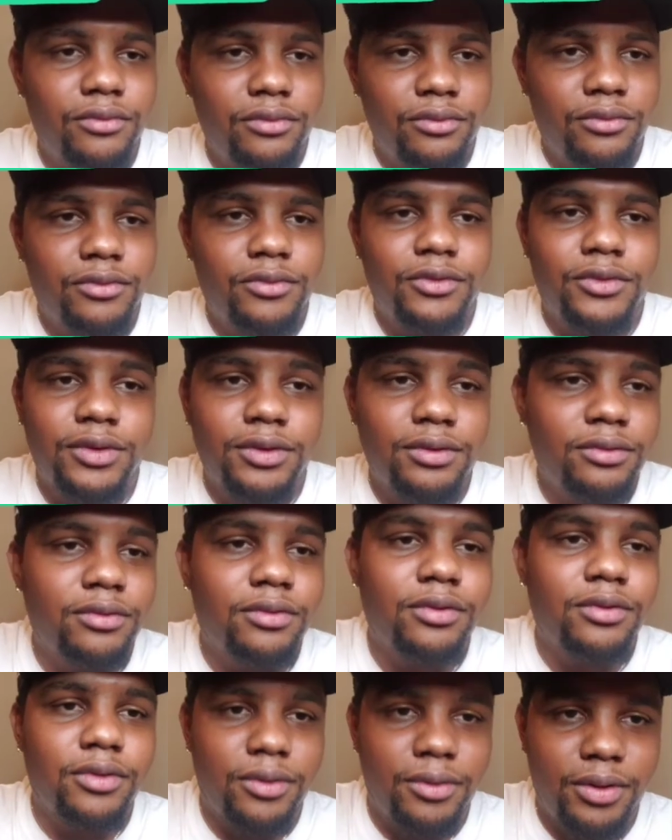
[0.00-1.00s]
He might end
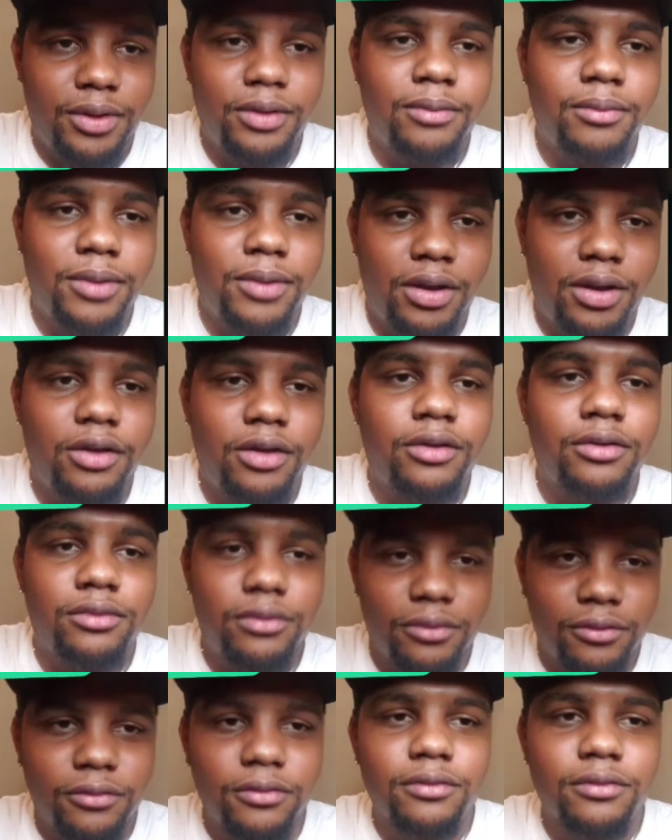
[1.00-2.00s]
up taking me out.
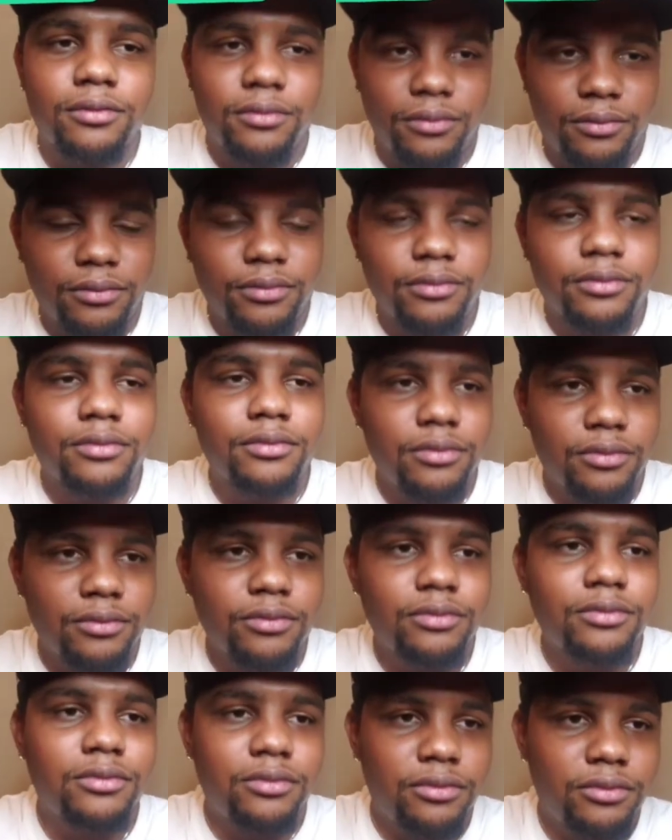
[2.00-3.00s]

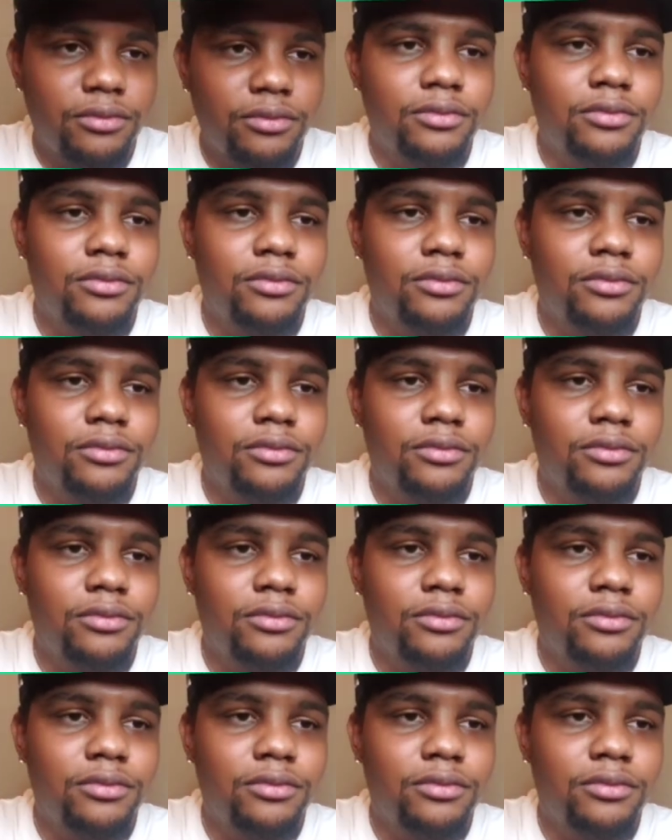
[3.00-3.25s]
Boom!